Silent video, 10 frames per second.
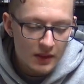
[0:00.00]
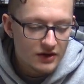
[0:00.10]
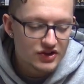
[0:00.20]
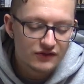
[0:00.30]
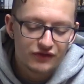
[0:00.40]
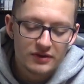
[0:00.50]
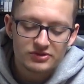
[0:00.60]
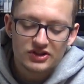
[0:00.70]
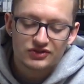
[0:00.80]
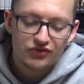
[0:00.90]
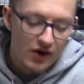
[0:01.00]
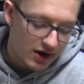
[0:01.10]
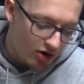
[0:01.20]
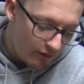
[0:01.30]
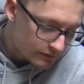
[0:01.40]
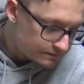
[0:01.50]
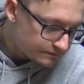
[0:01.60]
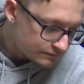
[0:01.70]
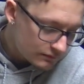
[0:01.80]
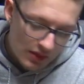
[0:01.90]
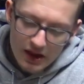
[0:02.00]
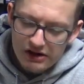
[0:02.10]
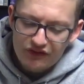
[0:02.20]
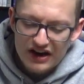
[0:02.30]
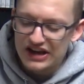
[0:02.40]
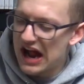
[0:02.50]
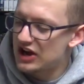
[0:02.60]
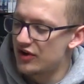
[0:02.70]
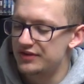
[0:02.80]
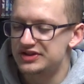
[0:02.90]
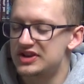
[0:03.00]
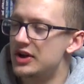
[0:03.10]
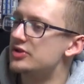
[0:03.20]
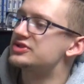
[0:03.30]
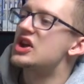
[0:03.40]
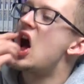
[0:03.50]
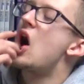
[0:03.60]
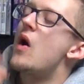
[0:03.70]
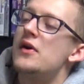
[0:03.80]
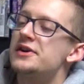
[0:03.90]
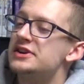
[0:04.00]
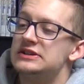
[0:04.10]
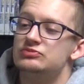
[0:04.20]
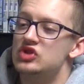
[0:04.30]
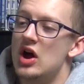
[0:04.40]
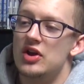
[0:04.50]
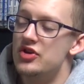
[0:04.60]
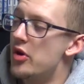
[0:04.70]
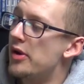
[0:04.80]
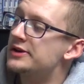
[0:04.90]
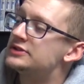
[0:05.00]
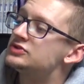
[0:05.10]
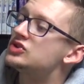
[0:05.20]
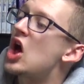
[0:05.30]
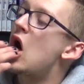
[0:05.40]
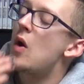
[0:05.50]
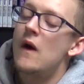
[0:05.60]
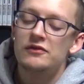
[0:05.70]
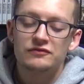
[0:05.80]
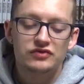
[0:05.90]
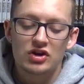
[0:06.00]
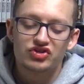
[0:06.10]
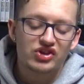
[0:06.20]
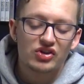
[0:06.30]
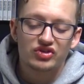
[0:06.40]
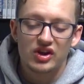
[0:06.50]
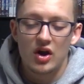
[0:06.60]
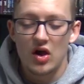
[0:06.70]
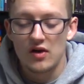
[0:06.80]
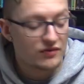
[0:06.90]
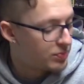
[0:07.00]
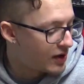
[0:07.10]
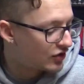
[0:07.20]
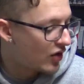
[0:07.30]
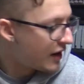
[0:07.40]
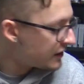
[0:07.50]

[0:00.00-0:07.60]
It's, like, flimsy as fuck. If I knock over the Skittles, I'm done, dude. Fucking Skittles get all over the place.